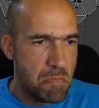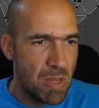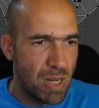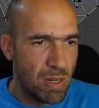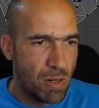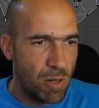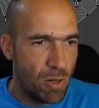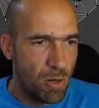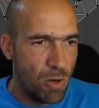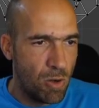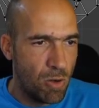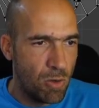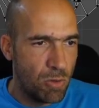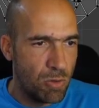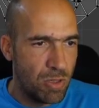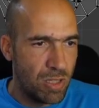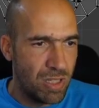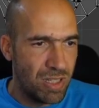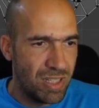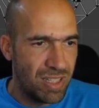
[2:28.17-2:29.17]

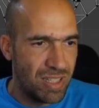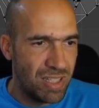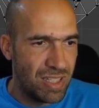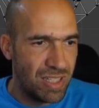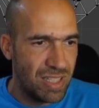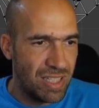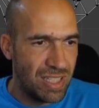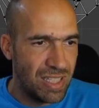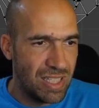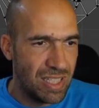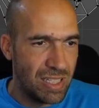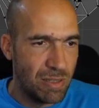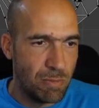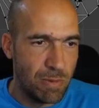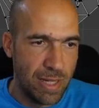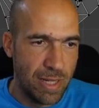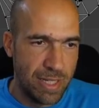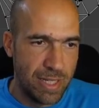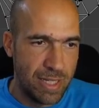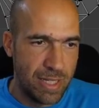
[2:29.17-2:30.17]
because
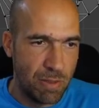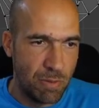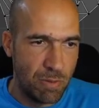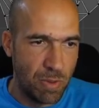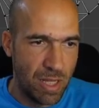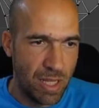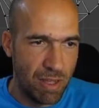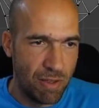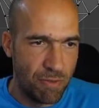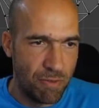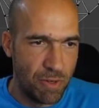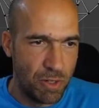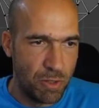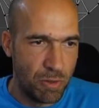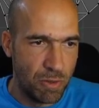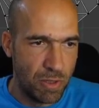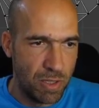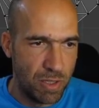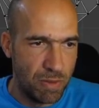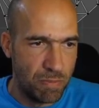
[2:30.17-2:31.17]
otherwise we'll have
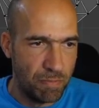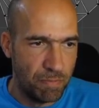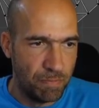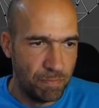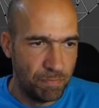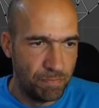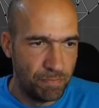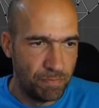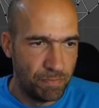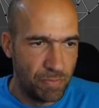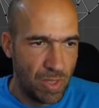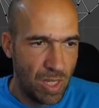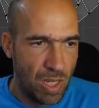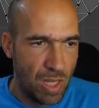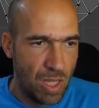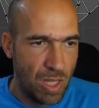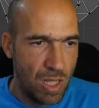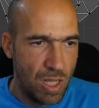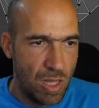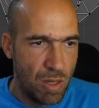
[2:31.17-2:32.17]
issues.
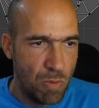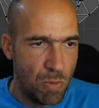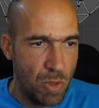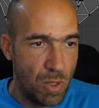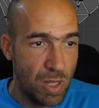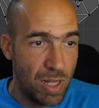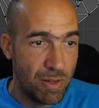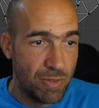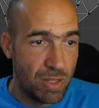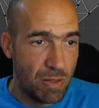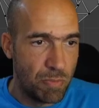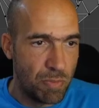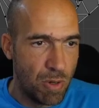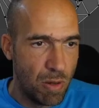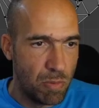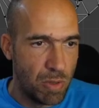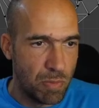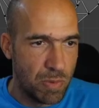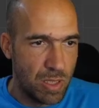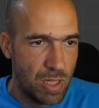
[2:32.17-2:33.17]
We'll have some
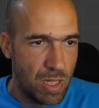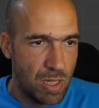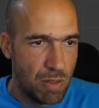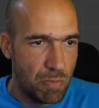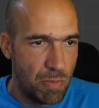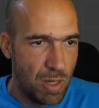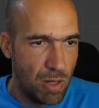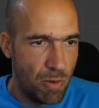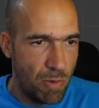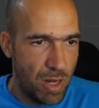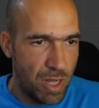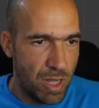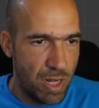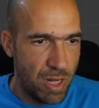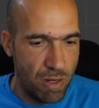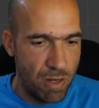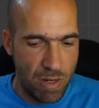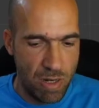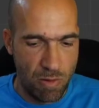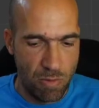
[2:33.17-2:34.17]
problems. By the way,
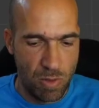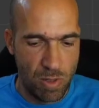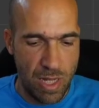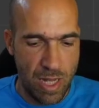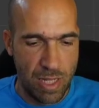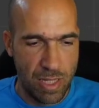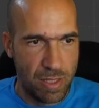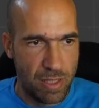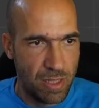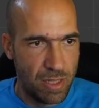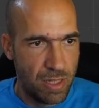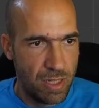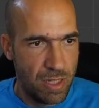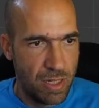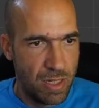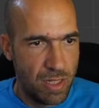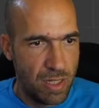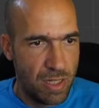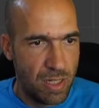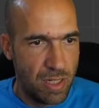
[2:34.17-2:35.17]
here I will add
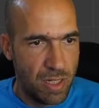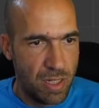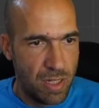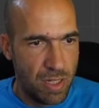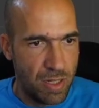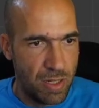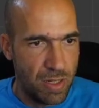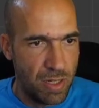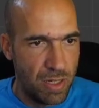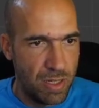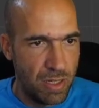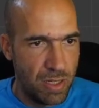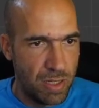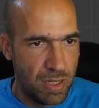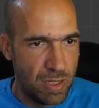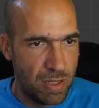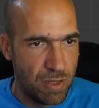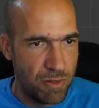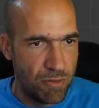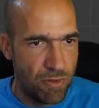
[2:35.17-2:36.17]

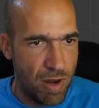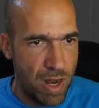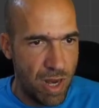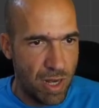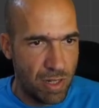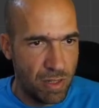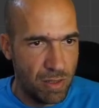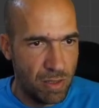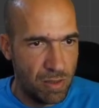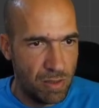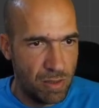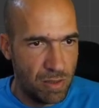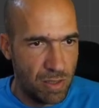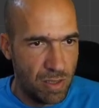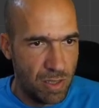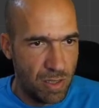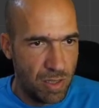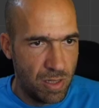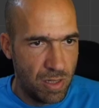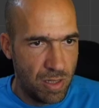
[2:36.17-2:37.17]
this, a triangle.
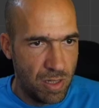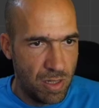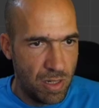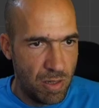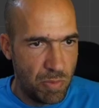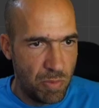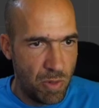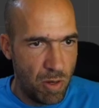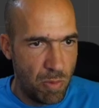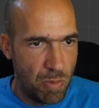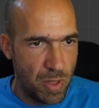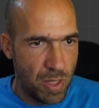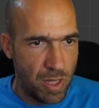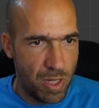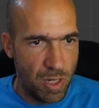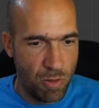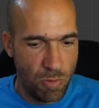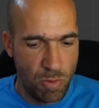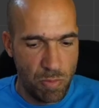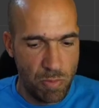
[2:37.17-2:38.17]
Probably
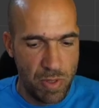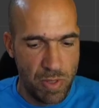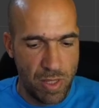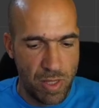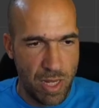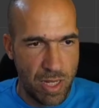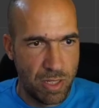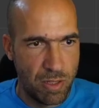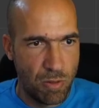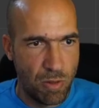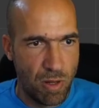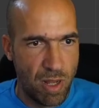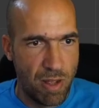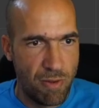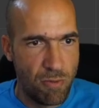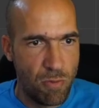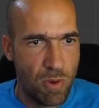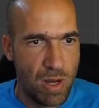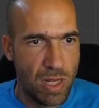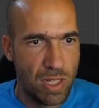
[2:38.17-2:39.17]
here will be nice to
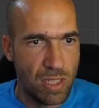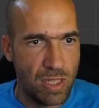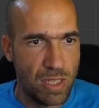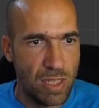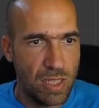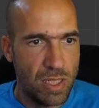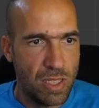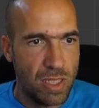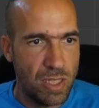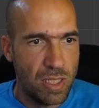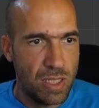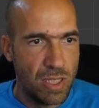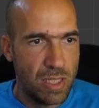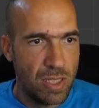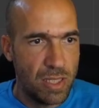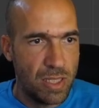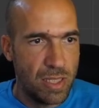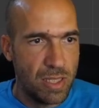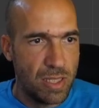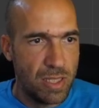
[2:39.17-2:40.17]
have one.
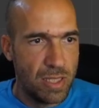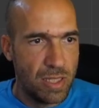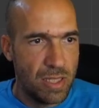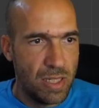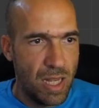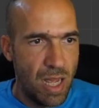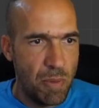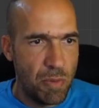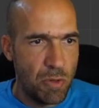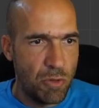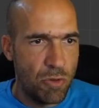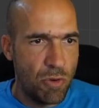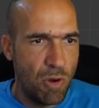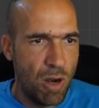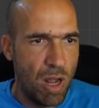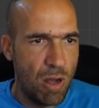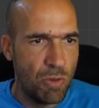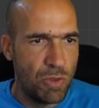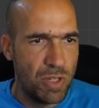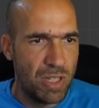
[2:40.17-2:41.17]
I'm not
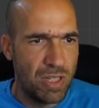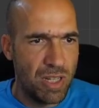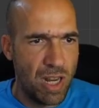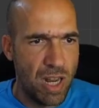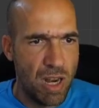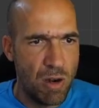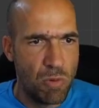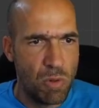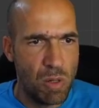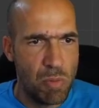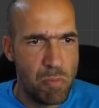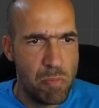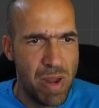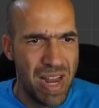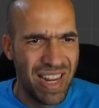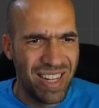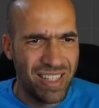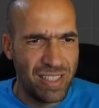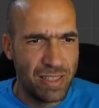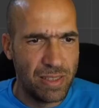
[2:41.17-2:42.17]
sure how this hair will
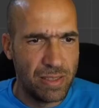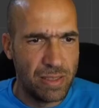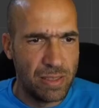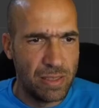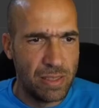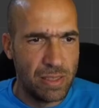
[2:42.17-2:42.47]
bake,